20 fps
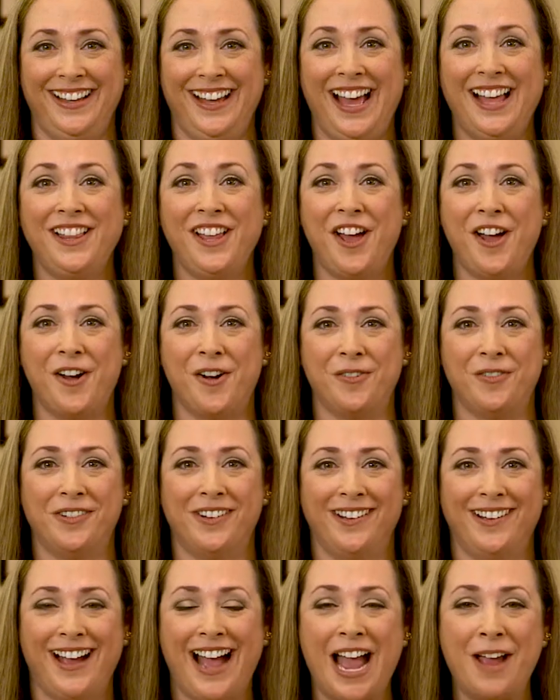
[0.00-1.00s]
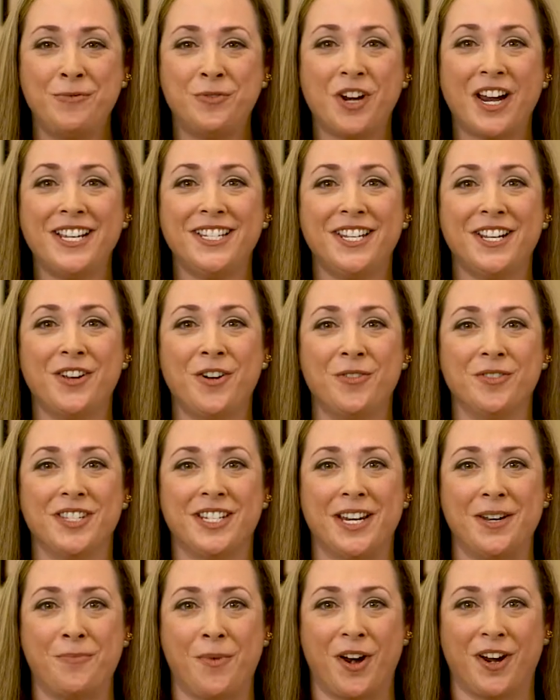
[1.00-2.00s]
Hello, I'm Tracy
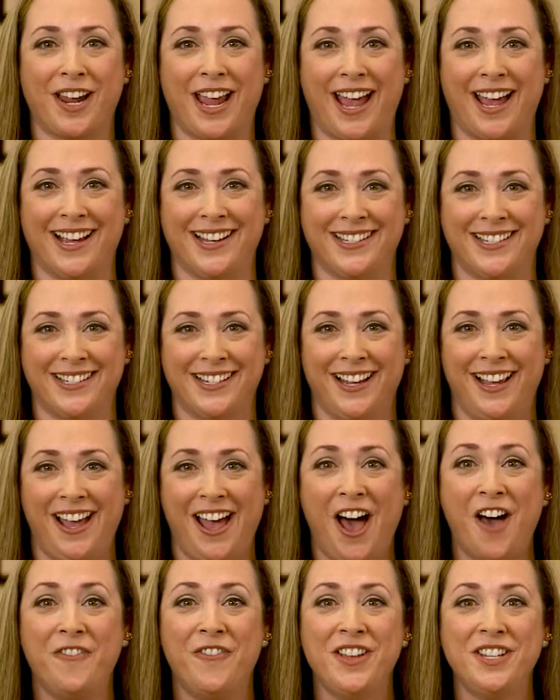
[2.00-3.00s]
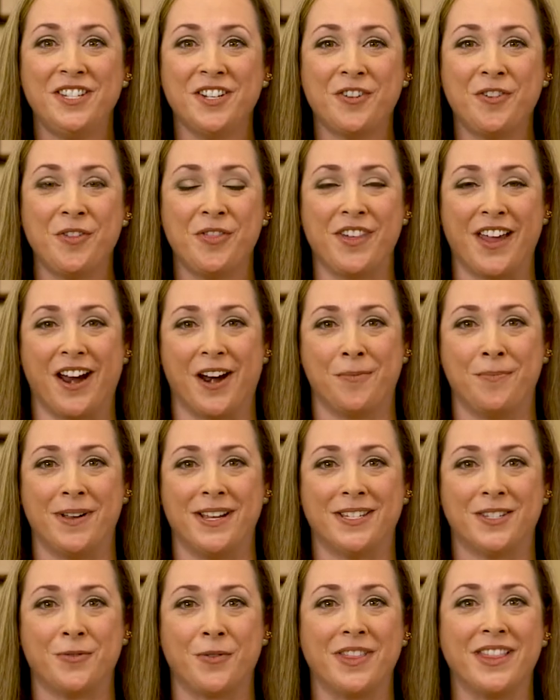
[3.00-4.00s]
Goldstein Marquez, a physical
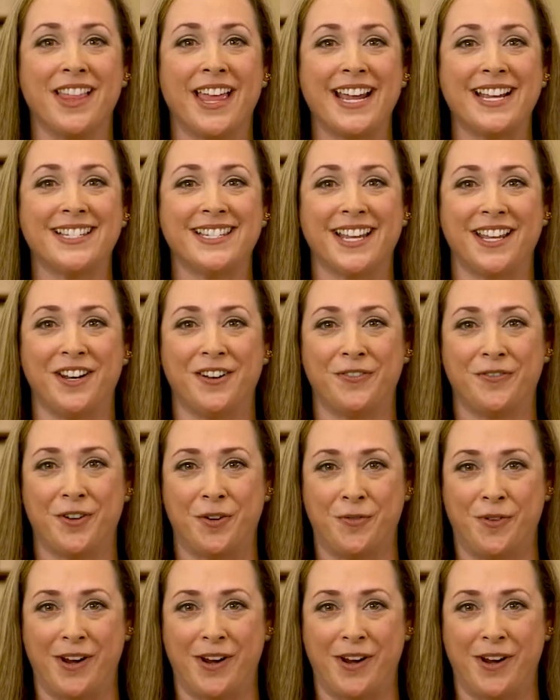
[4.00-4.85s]
therapist with Lake Center for